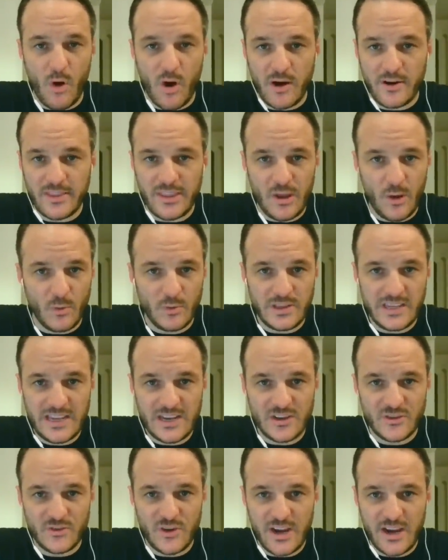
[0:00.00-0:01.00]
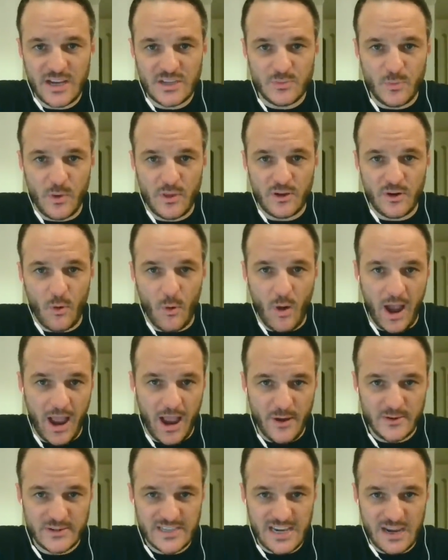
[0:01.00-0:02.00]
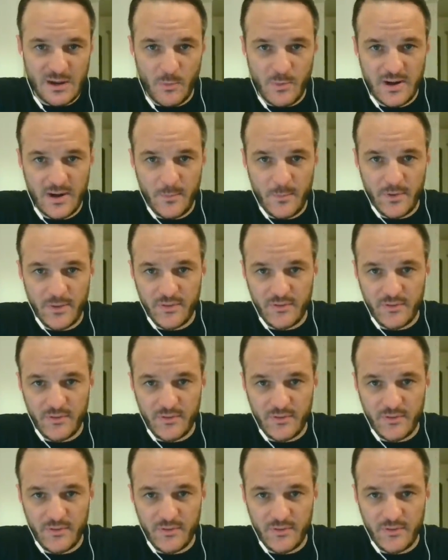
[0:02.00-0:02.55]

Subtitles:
The only intrigue is whether Ohio State will be number 3